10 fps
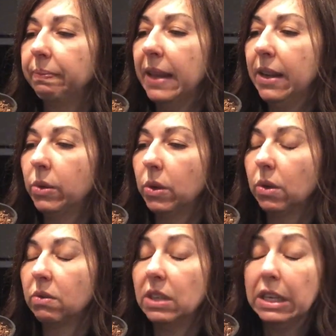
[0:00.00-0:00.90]
I don't
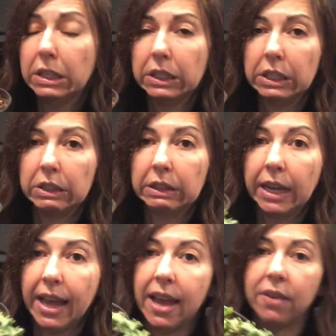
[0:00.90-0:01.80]
know, year and a
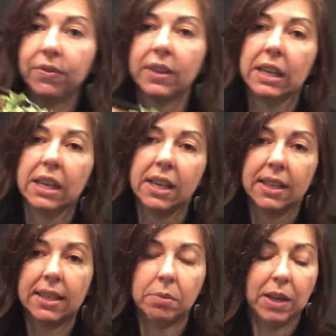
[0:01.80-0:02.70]
half.
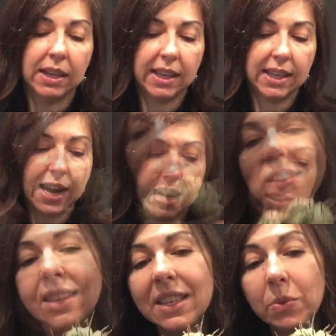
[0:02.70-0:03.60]
Something like that.
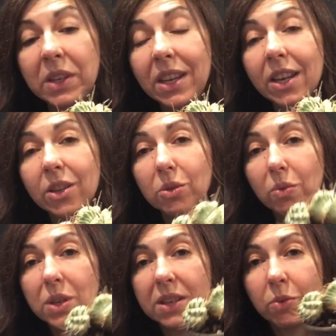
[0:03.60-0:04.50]
This one here
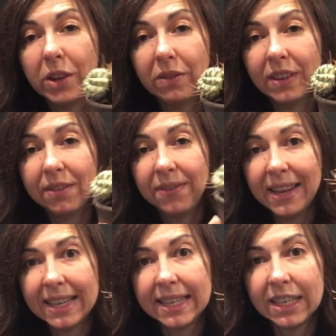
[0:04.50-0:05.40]
is one of the
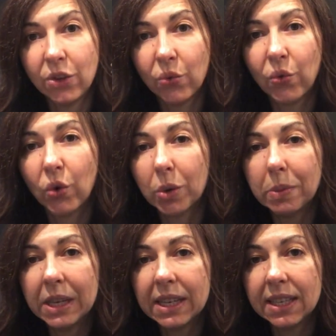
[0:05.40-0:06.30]
fancy
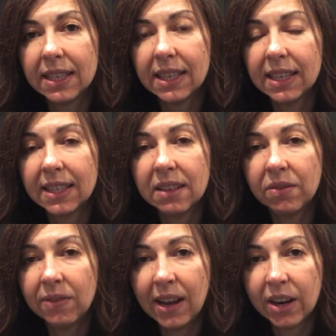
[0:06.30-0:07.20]
Euphorbias. It's a
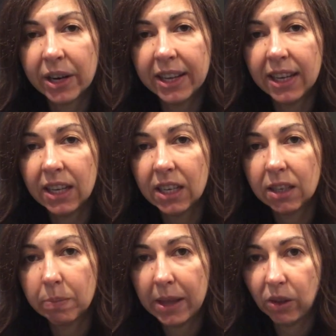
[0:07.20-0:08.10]
variegated
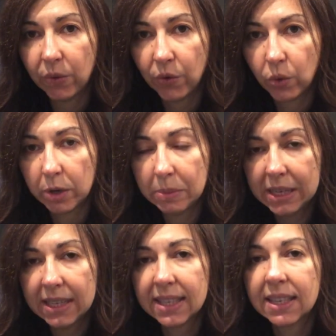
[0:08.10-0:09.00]

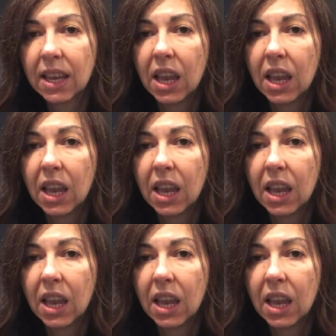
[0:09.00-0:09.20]
Meloformis.